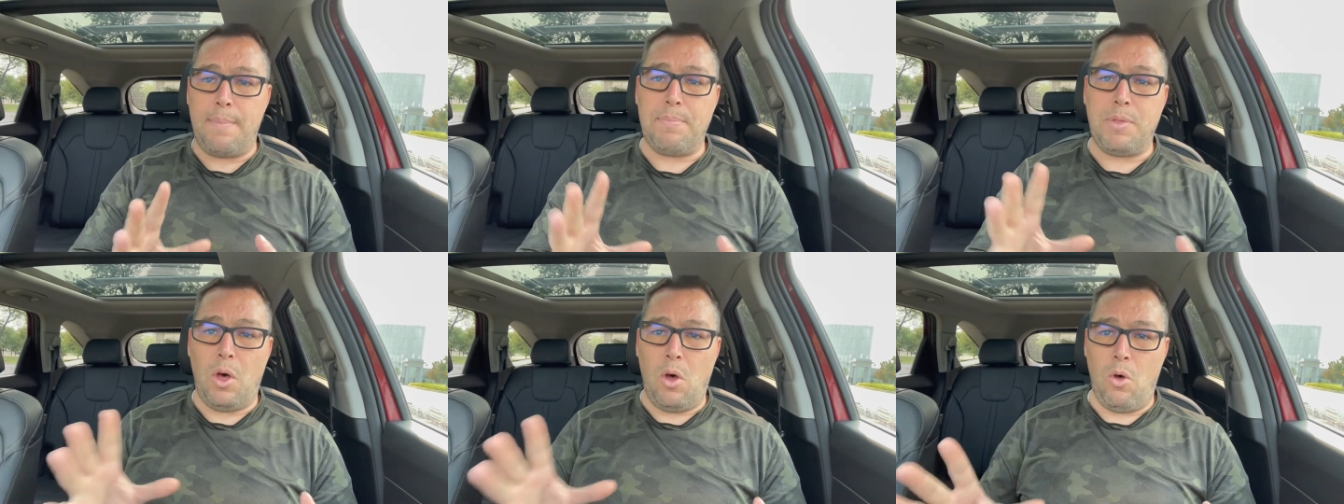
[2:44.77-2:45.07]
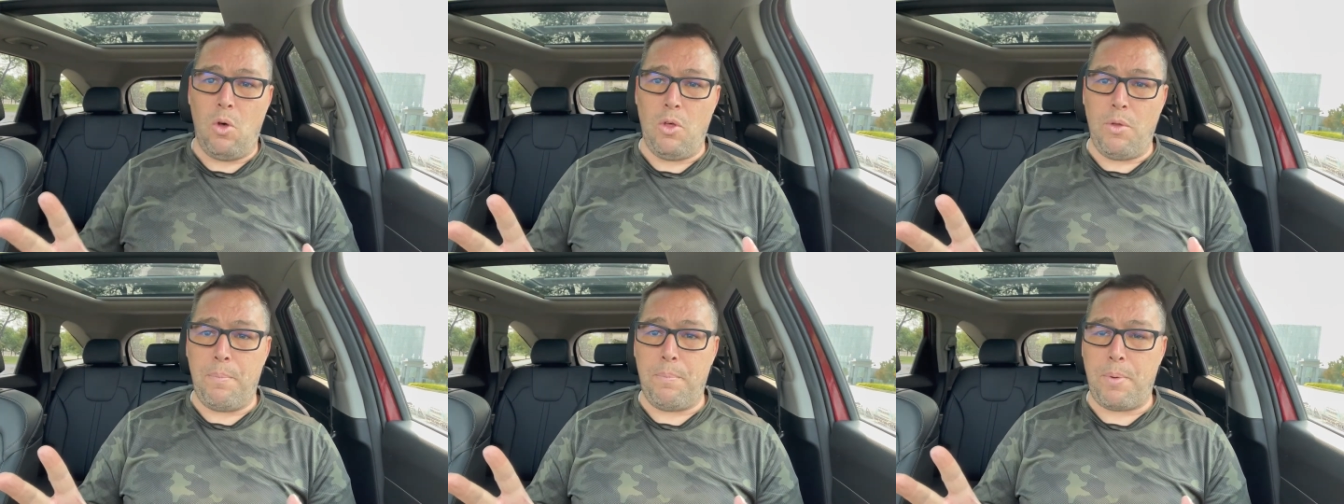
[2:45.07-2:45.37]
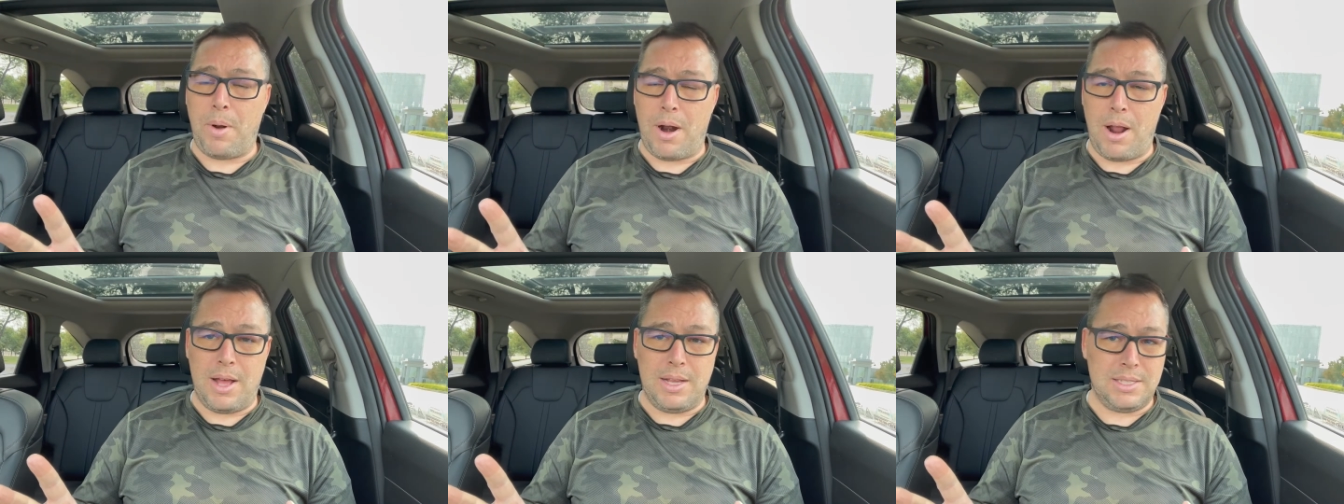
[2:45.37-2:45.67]
the whole
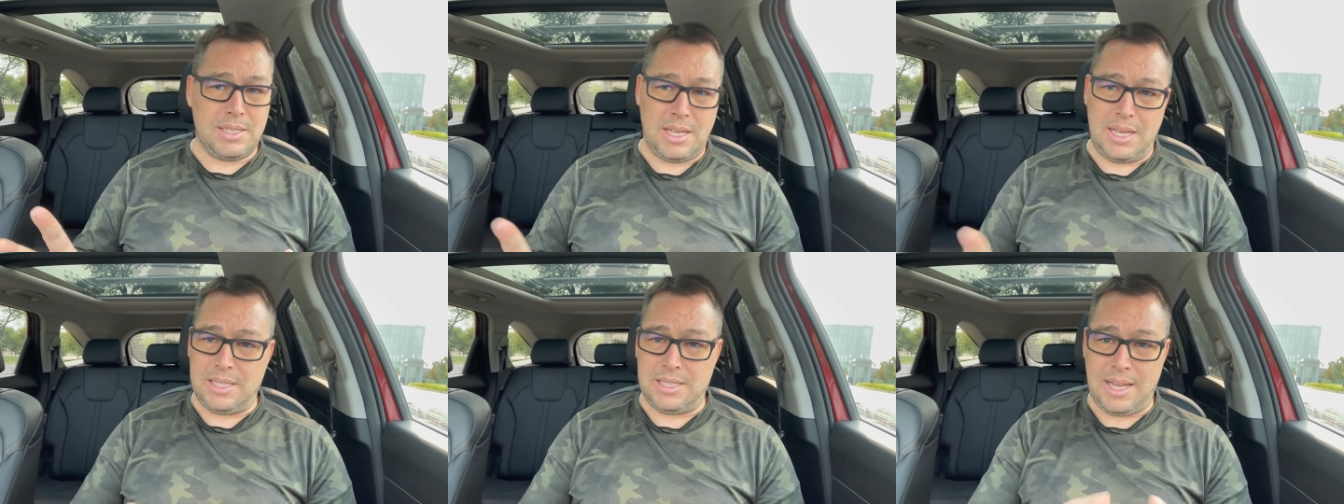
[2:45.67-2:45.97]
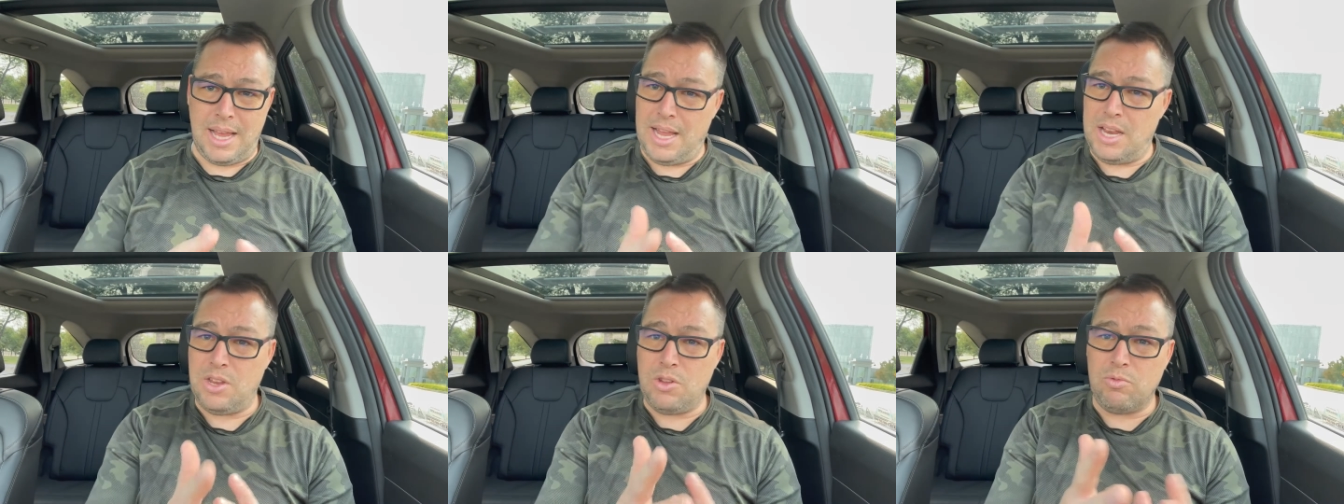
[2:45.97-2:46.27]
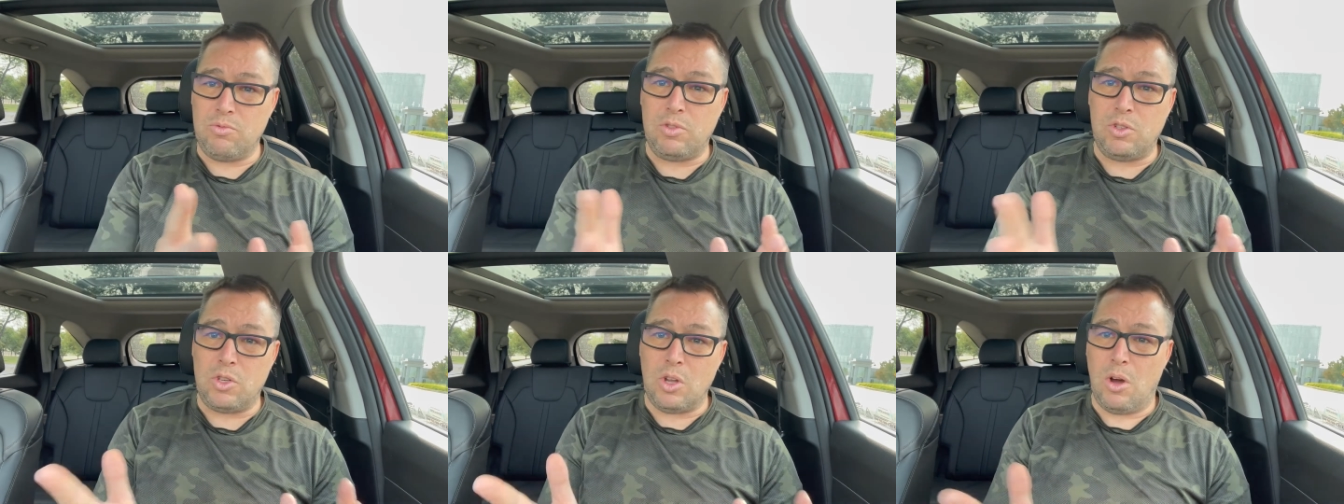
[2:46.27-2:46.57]
process and
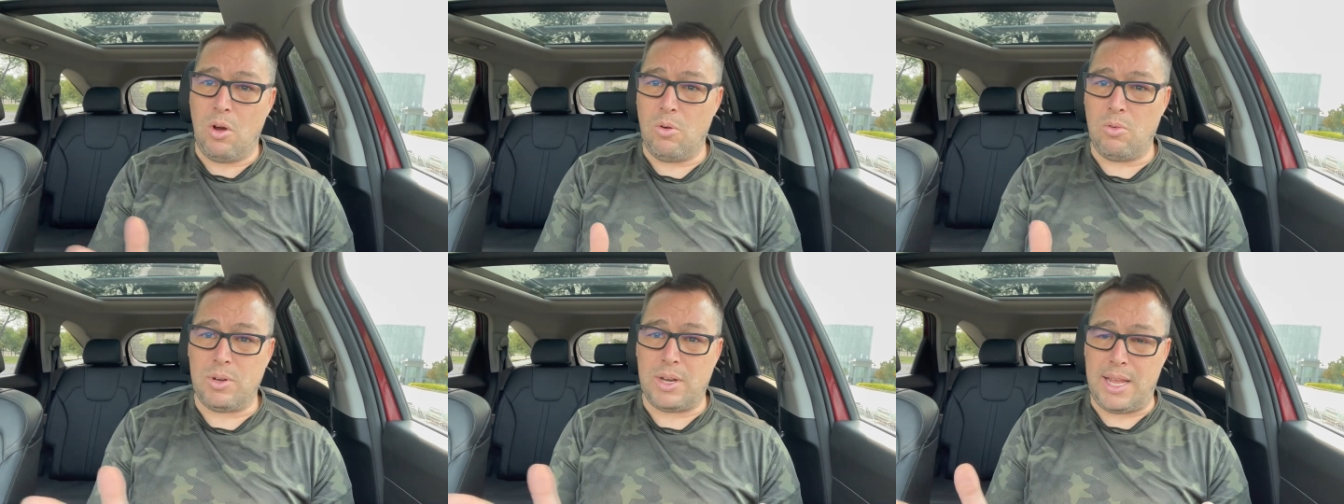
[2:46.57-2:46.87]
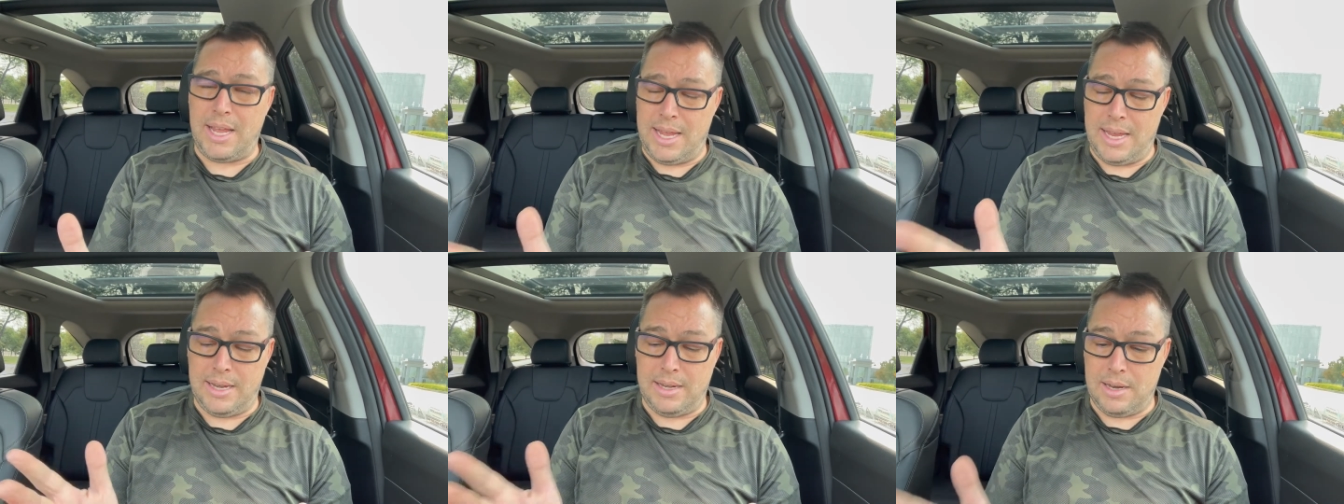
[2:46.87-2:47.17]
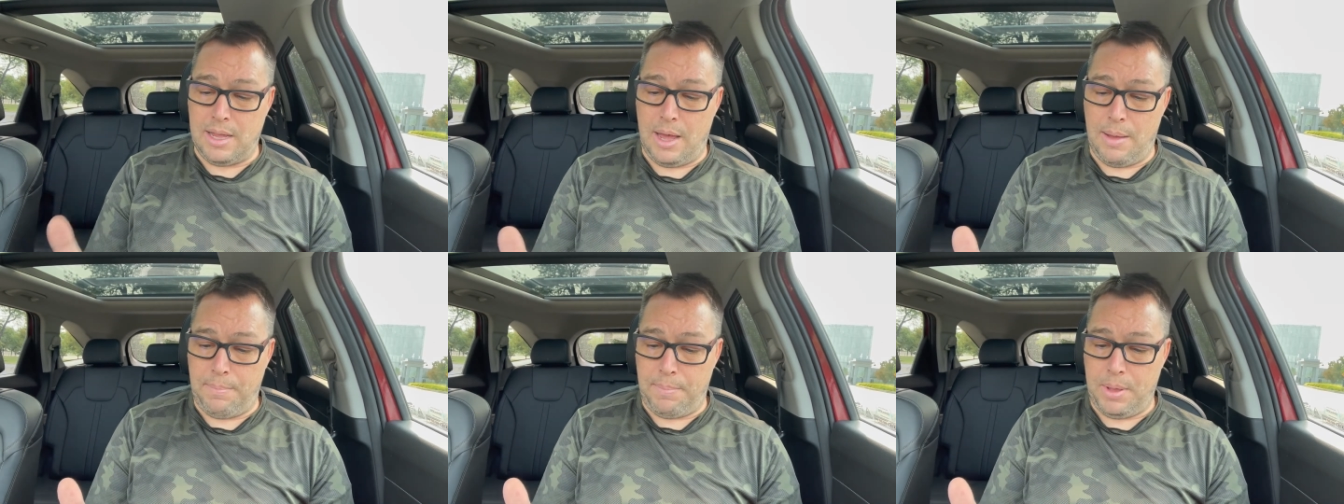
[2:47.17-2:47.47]
you don't end
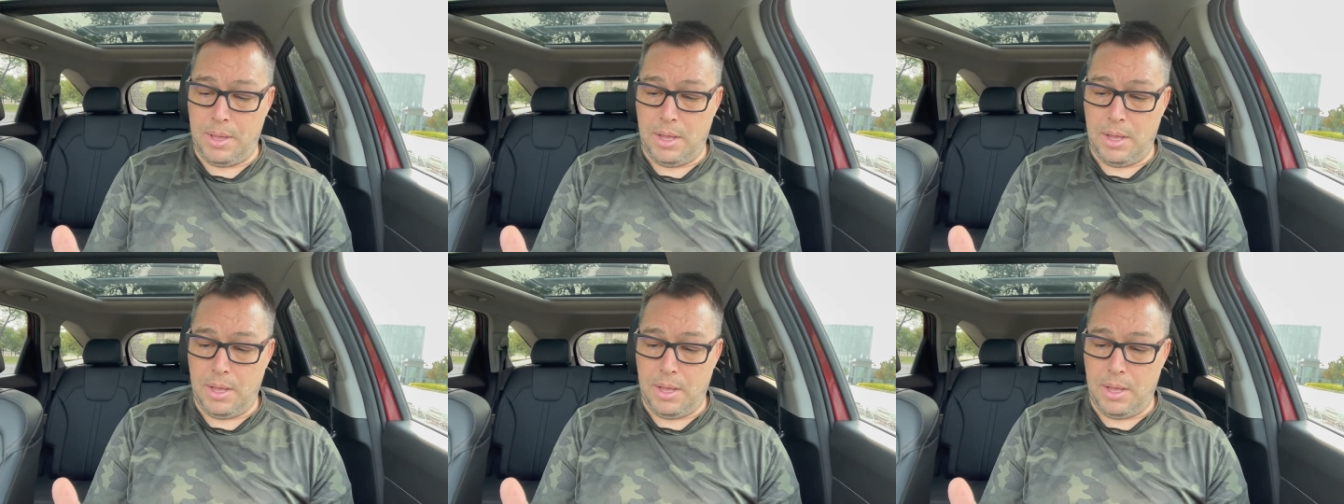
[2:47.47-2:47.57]
up